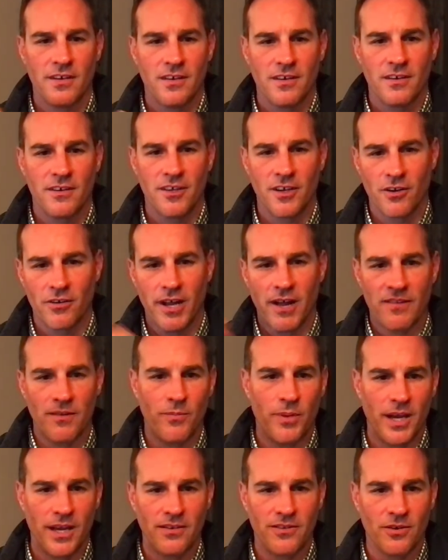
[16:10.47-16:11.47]
you don't have to
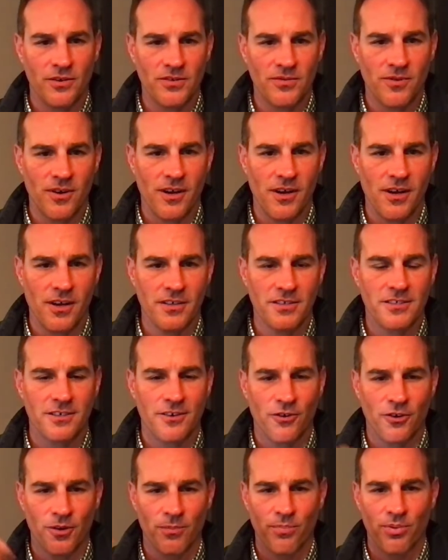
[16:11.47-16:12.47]
paint those walls,
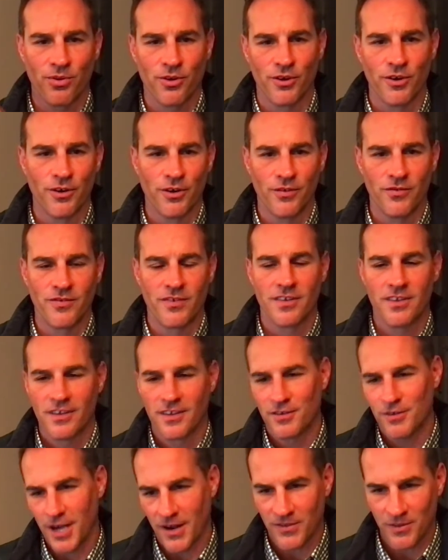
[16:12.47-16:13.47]
or approved,
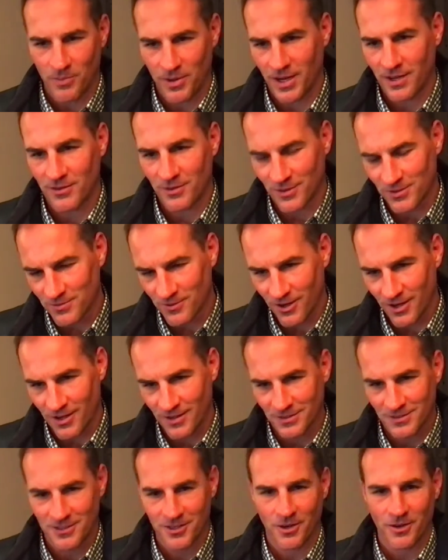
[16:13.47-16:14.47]
you have to paint those
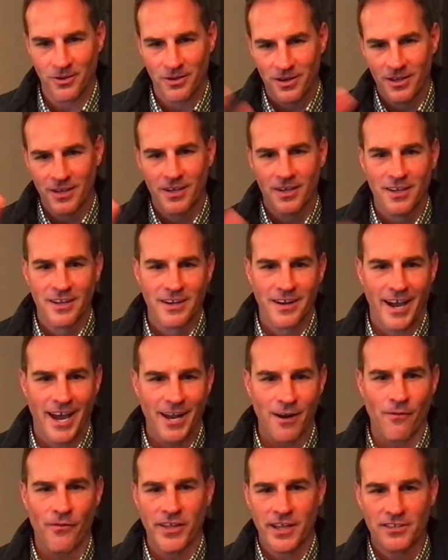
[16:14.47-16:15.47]
walls. So I
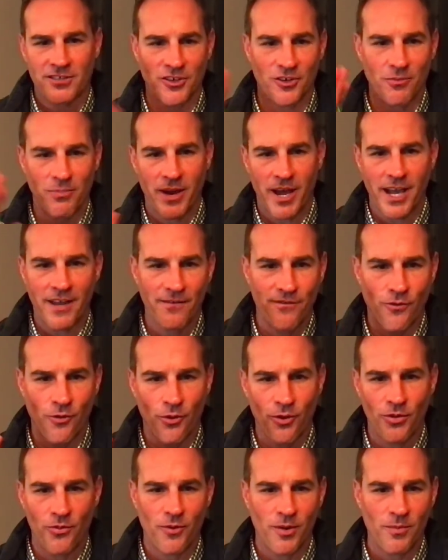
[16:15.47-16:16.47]
don't think it's going to go back and
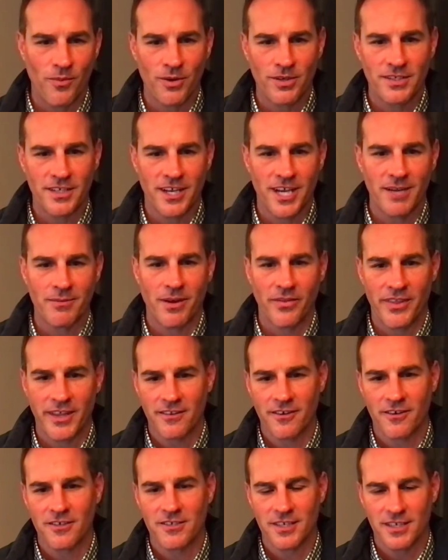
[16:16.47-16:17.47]
forth one more time. I think
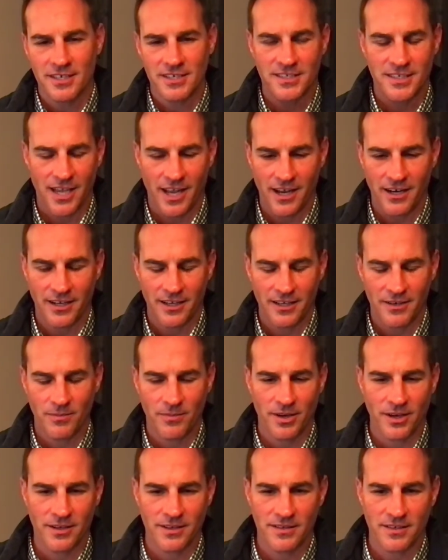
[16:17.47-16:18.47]
they're just going to sign it,
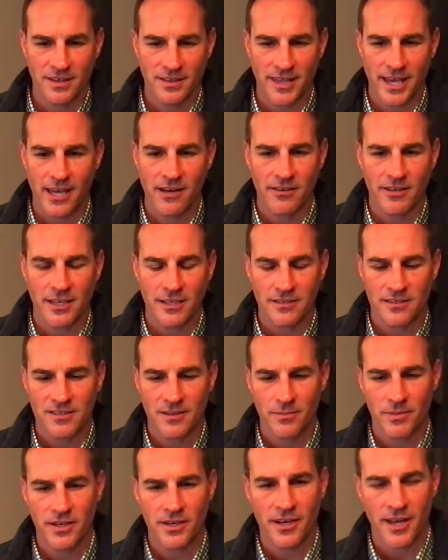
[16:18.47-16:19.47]
but that'll get
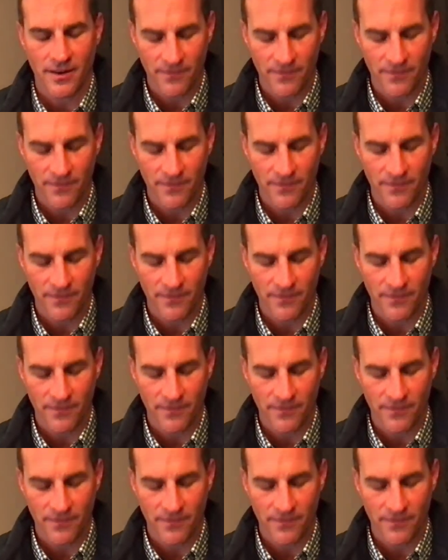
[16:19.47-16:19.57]
submitted on